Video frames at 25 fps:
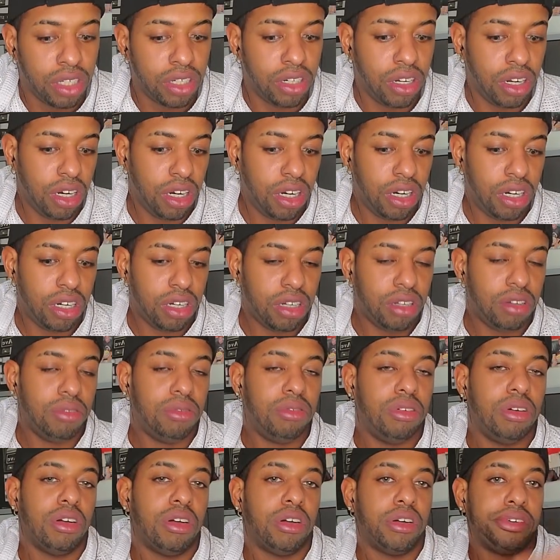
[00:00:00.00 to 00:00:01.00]
Girl,
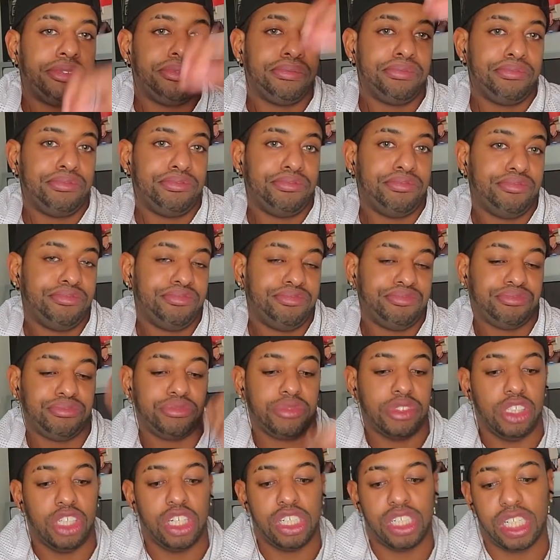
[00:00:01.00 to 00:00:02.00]

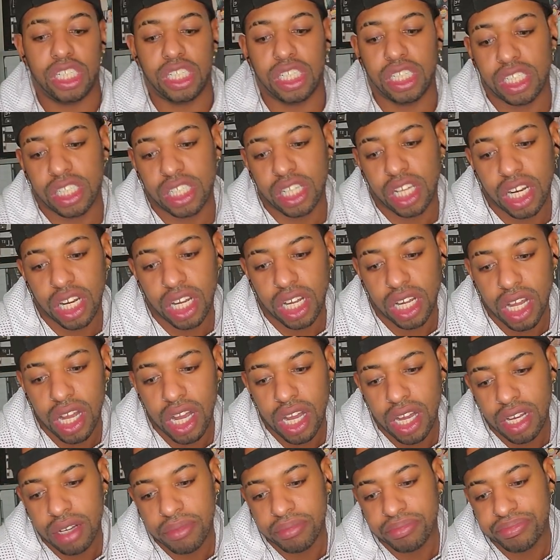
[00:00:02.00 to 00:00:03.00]
your sister's gonna
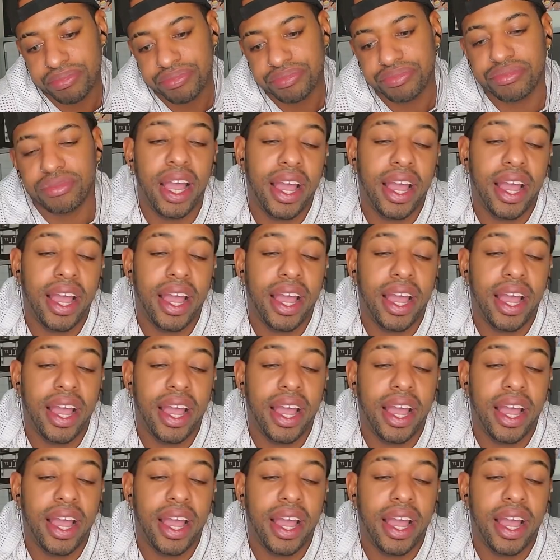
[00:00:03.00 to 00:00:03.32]
come